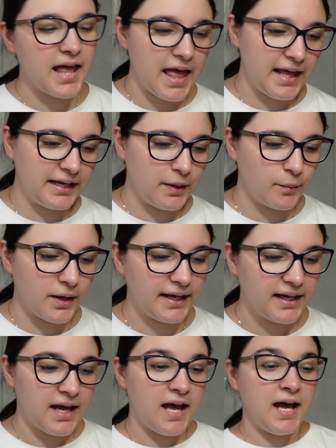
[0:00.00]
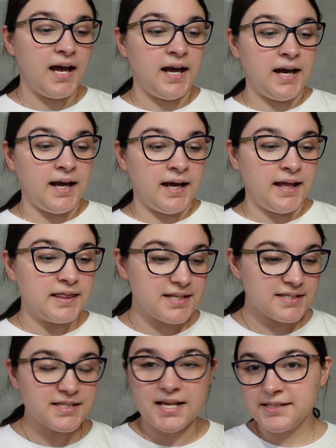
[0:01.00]
anyway,
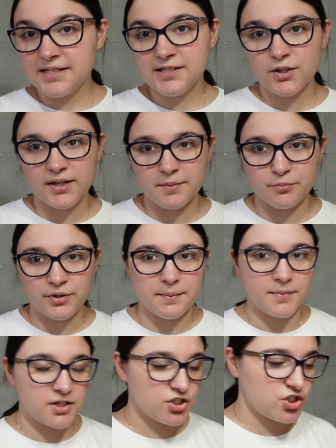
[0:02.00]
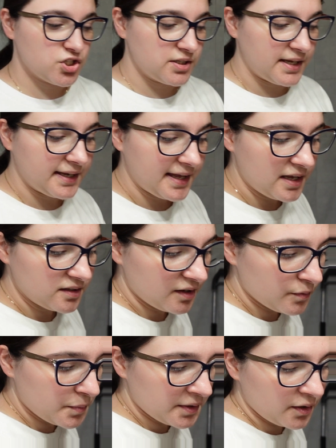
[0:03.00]
this test is looking pretty much like, how long
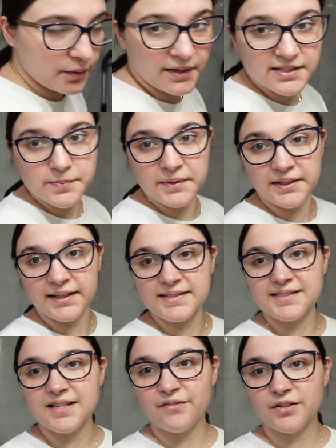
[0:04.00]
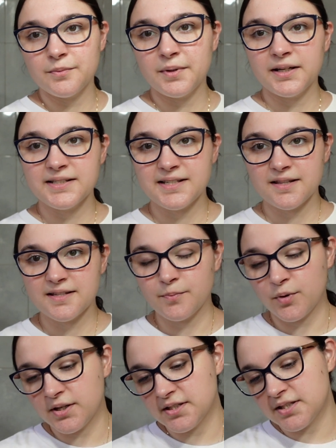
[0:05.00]
has it been going? It's been like seven minutes at this
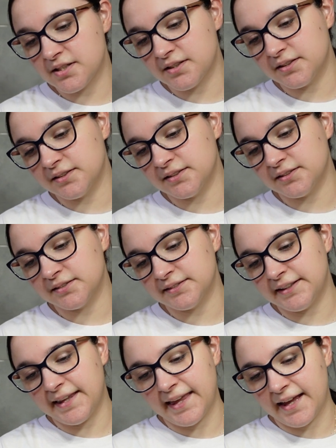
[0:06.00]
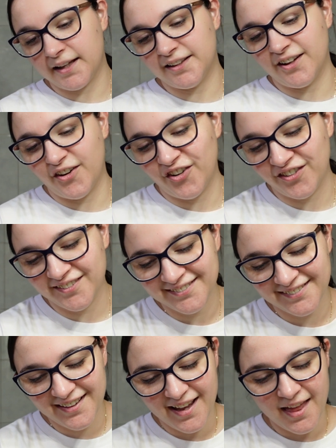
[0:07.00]
point. Yeah, no,
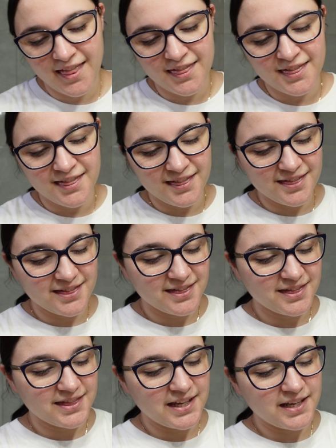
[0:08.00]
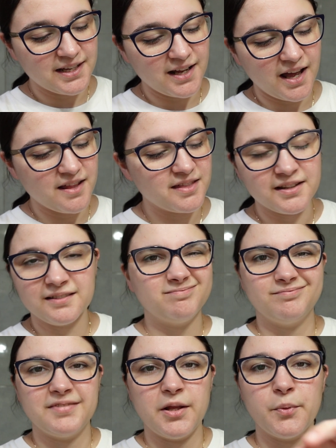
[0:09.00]
there, the,
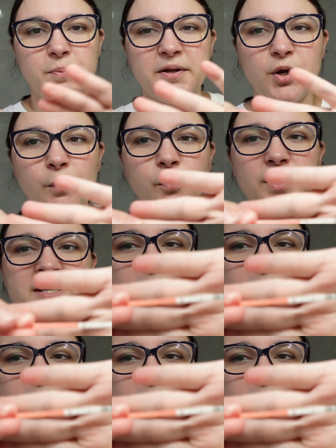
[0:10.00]
there would be no point in